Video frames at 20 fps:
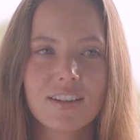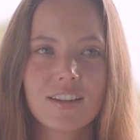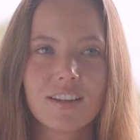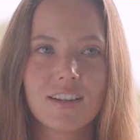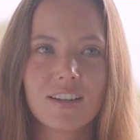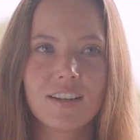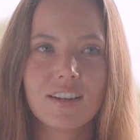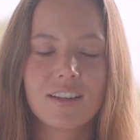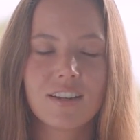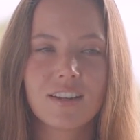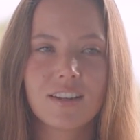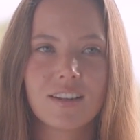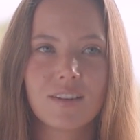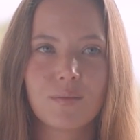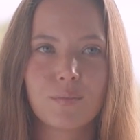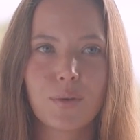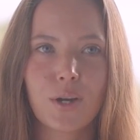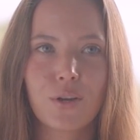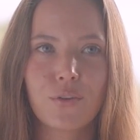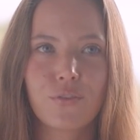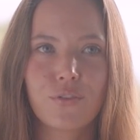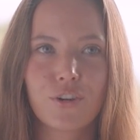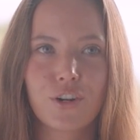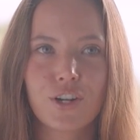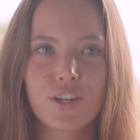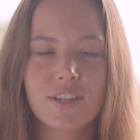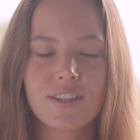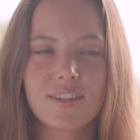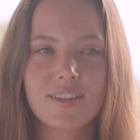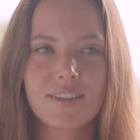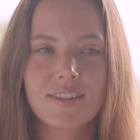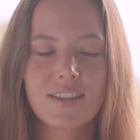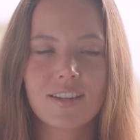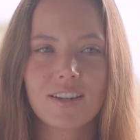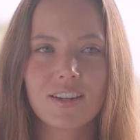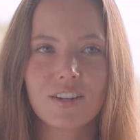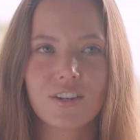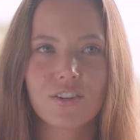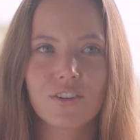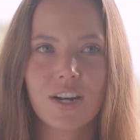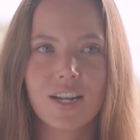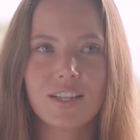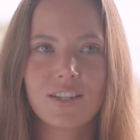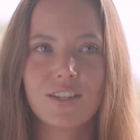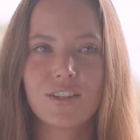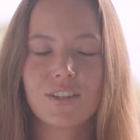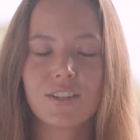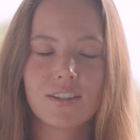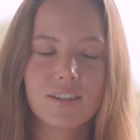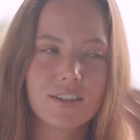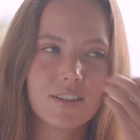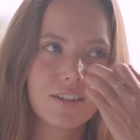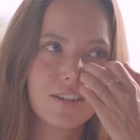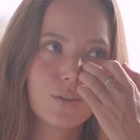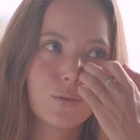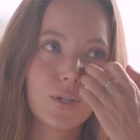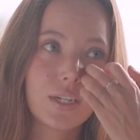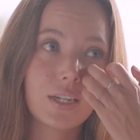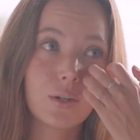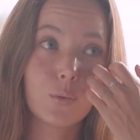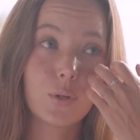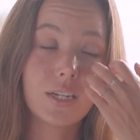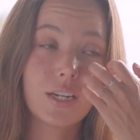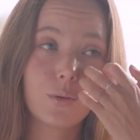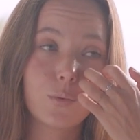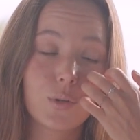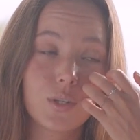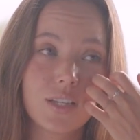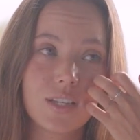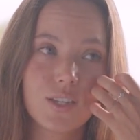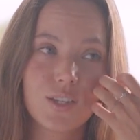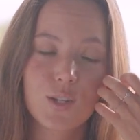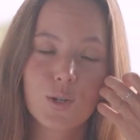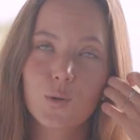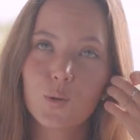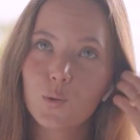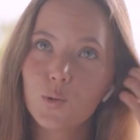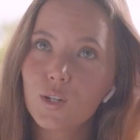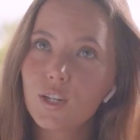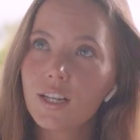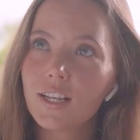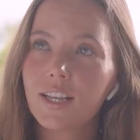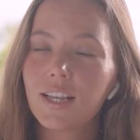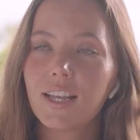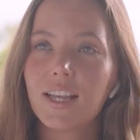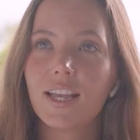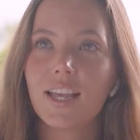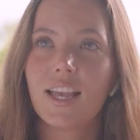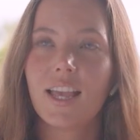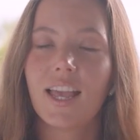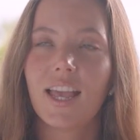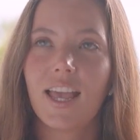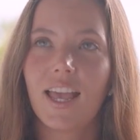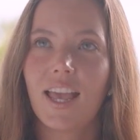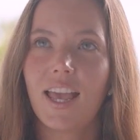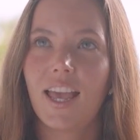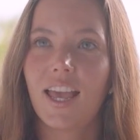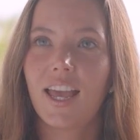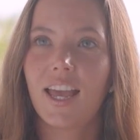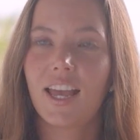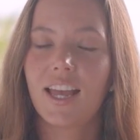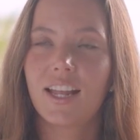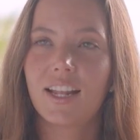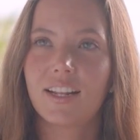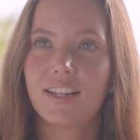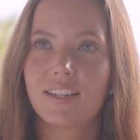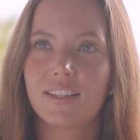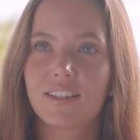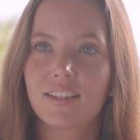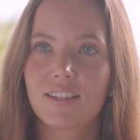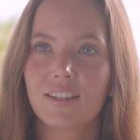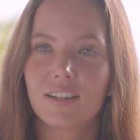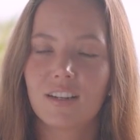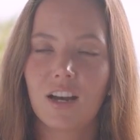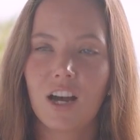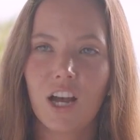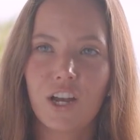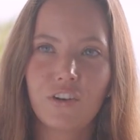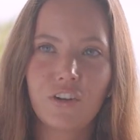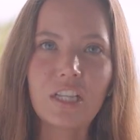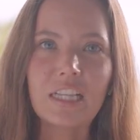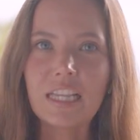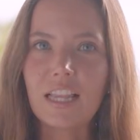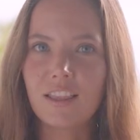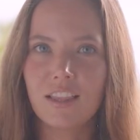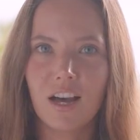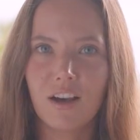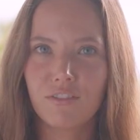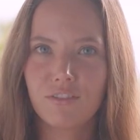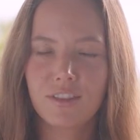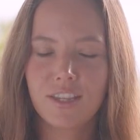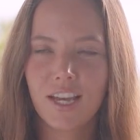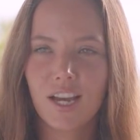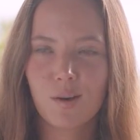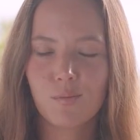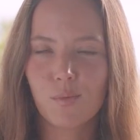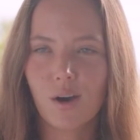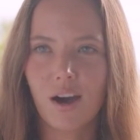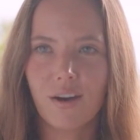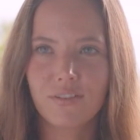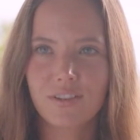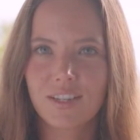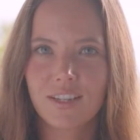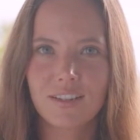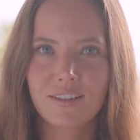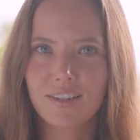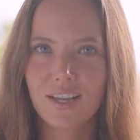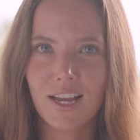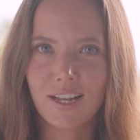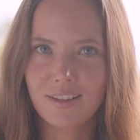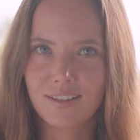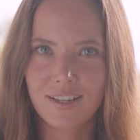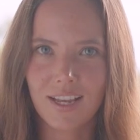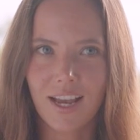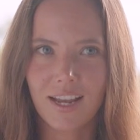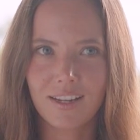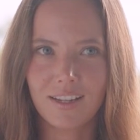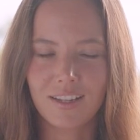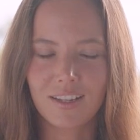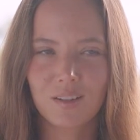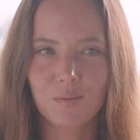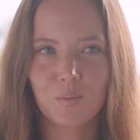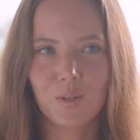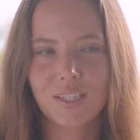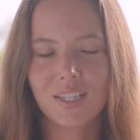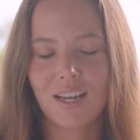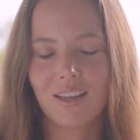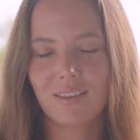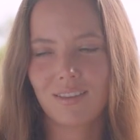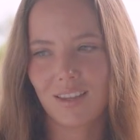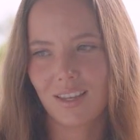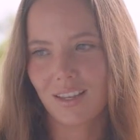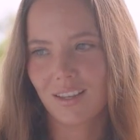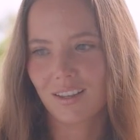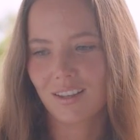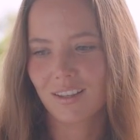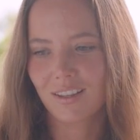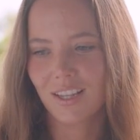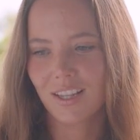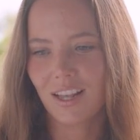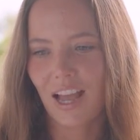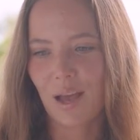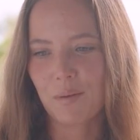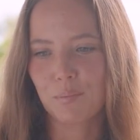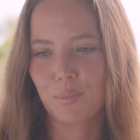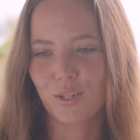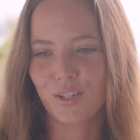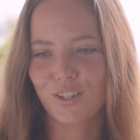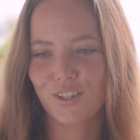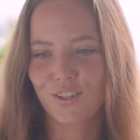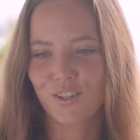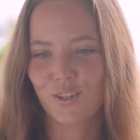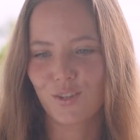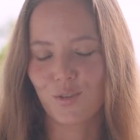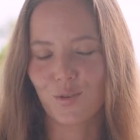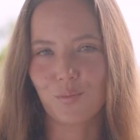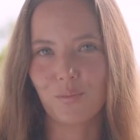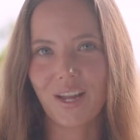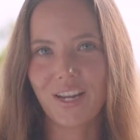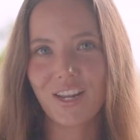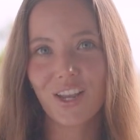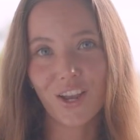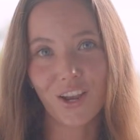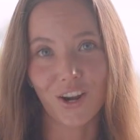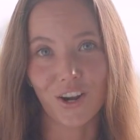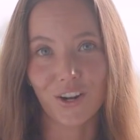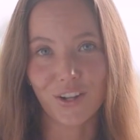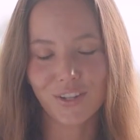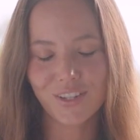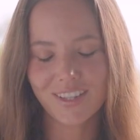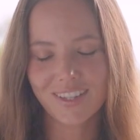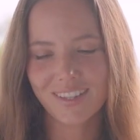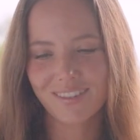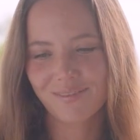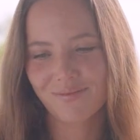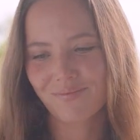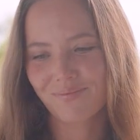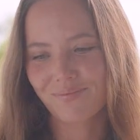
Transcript: My first when I was in school, and I really loved them after Titanic. But I think it happened to many girls.